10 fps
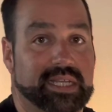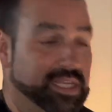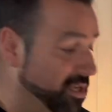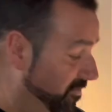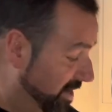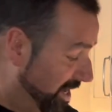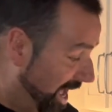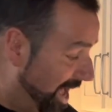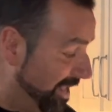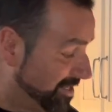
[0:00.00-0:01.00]
You've
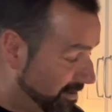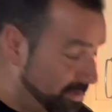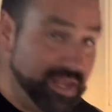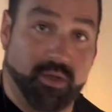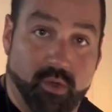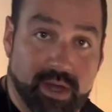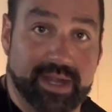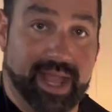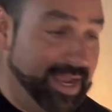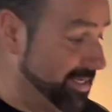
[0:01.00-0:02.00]
got to be
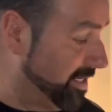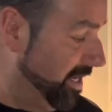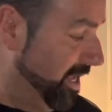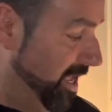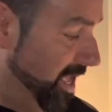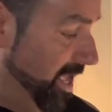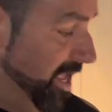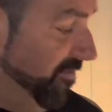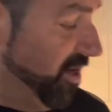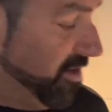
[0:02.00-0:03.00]
organized. If you're